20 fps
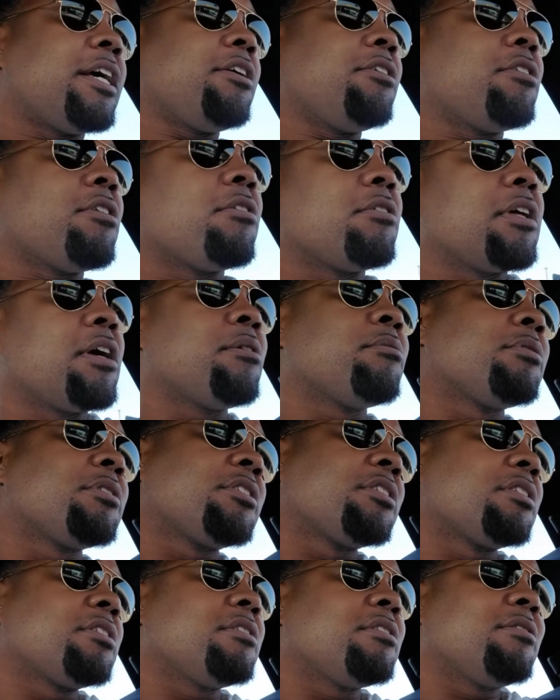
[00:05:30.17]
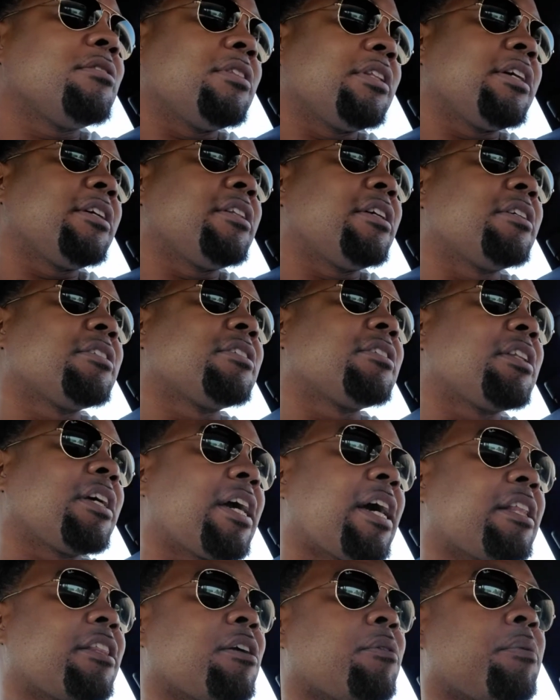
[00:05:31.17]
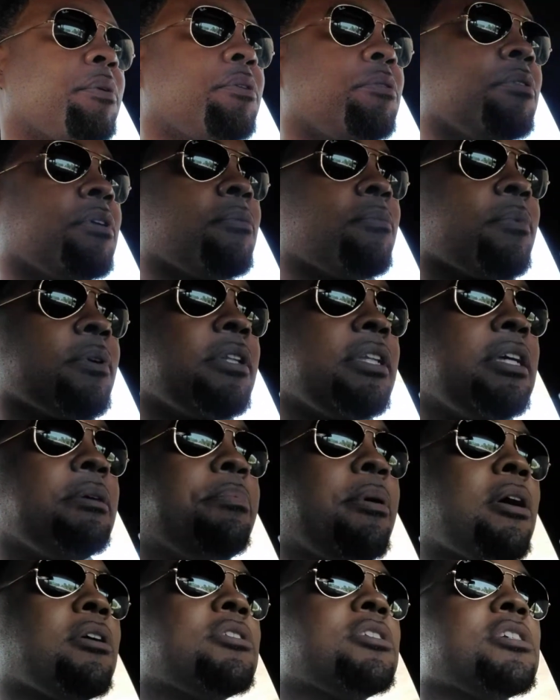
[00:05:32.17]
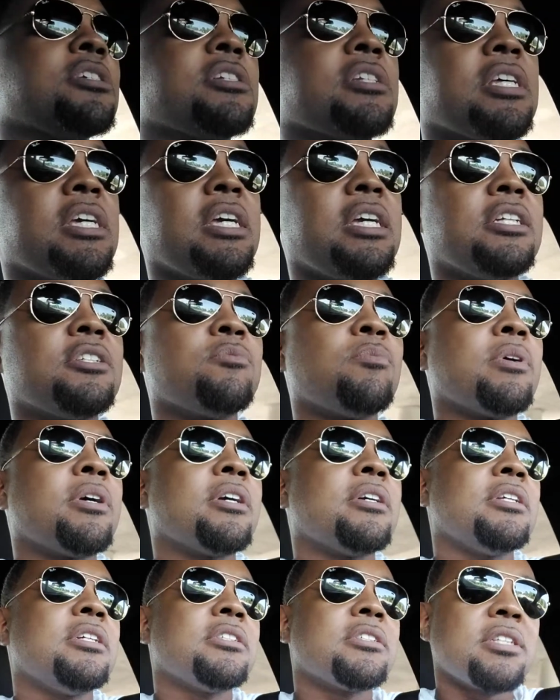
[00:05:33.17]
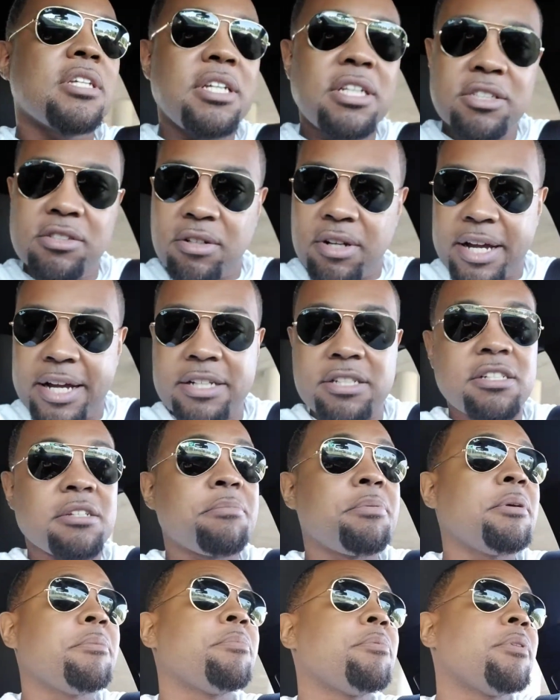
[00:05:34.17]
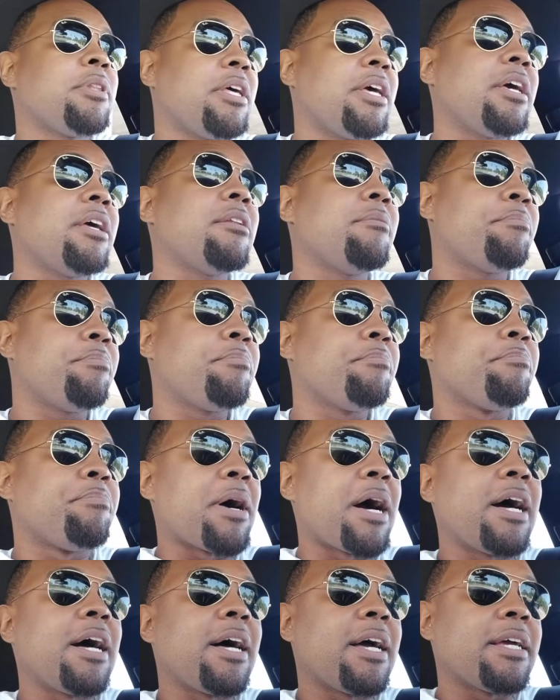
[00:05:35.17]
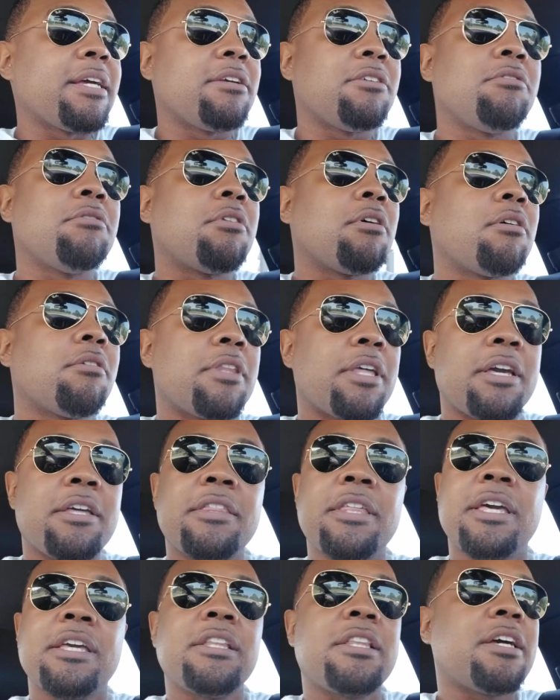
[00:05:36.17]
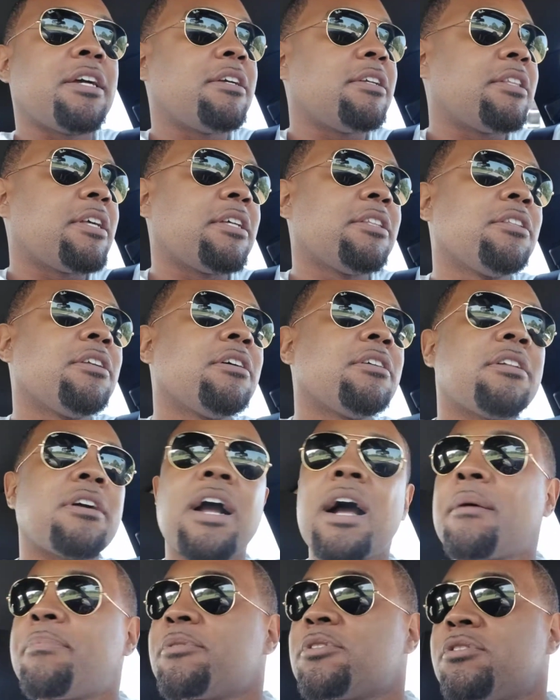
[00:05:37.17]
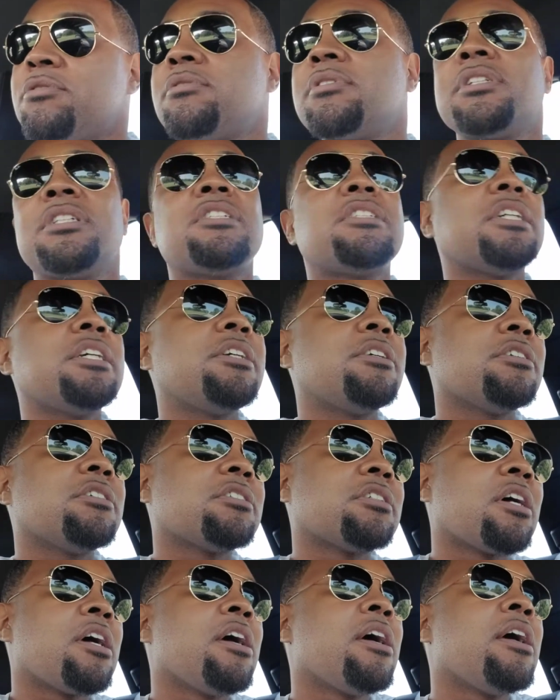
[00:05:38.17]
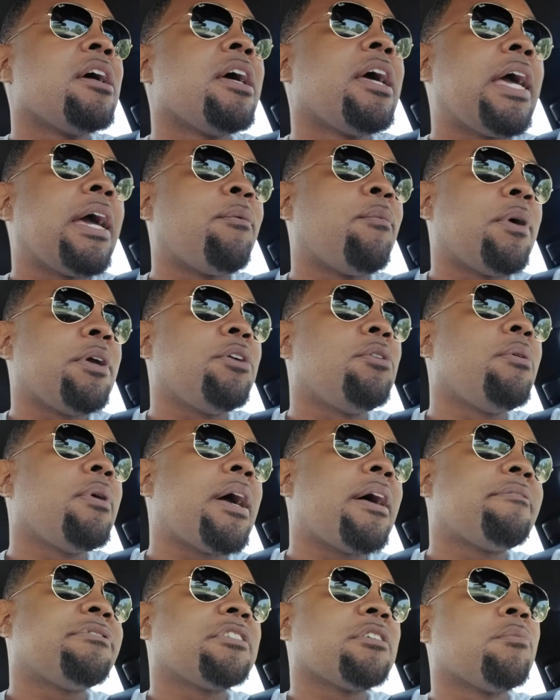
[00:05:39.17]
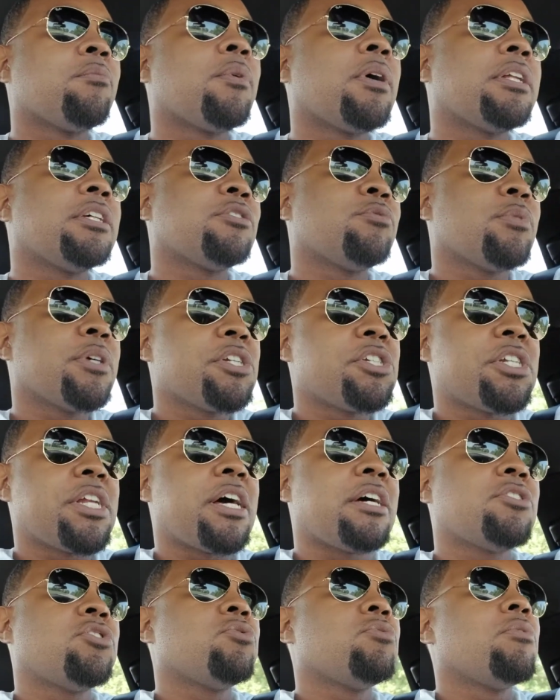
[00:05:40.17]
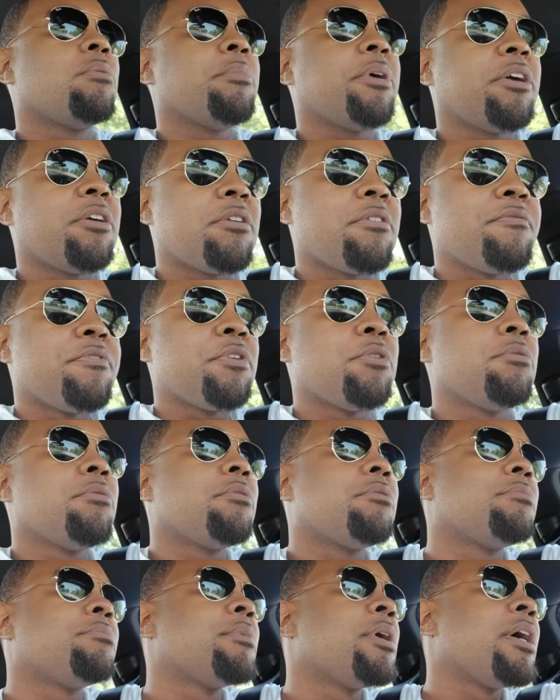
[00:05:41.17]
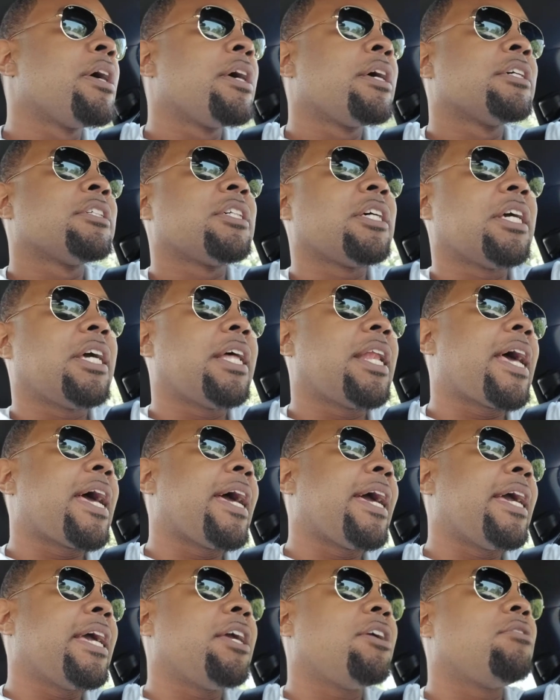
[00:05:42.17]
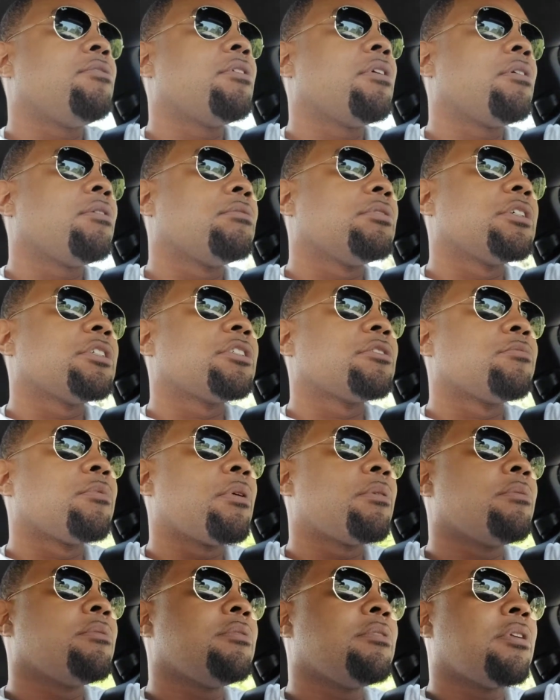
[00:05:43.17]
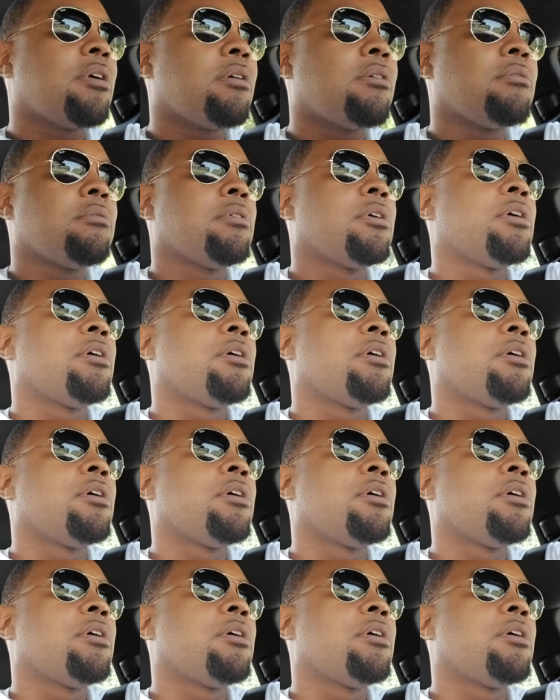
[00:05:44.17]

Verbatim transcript: you know, there's a thing out there where you can really purchase leads, where these leads are actually people that buy, you know, they look, they're opportunity seekers. And when you have someone that's reached out to them, interviewed them, saying, hey, you know, this is what, you know,